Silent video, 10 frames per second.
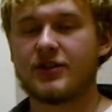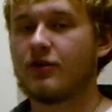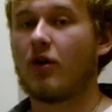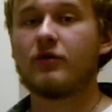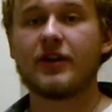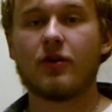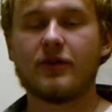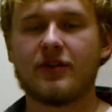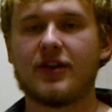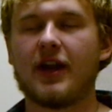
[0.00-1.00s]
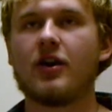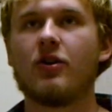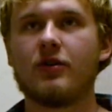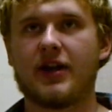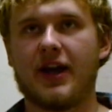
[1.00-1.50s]
You're only going to think,
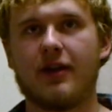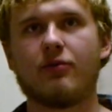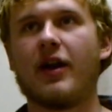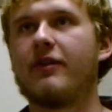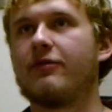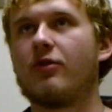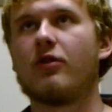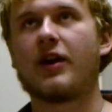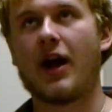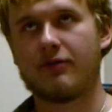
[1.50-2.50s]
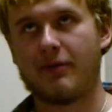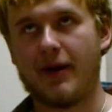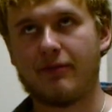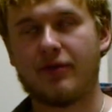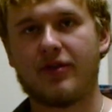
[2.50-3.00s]
okay, red 4, I'll
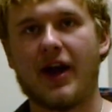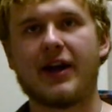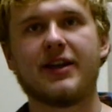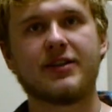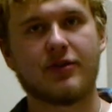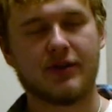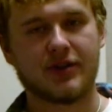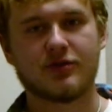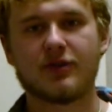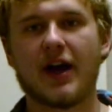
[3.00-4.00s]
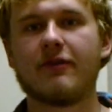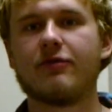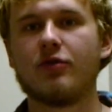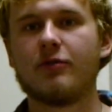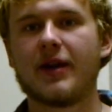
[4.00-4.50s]
remember that. He's going to try and
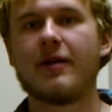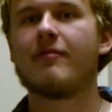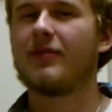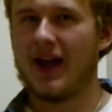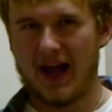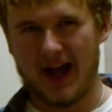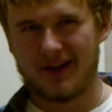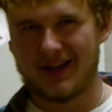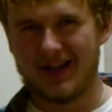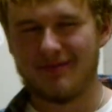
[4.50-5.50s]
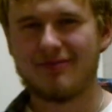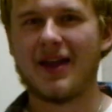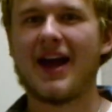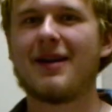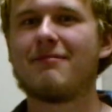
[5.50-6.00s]
fool me, and I'll keep
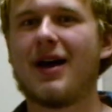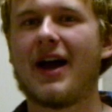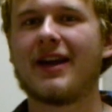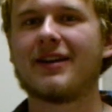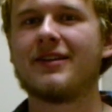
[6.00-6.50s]
that in mind.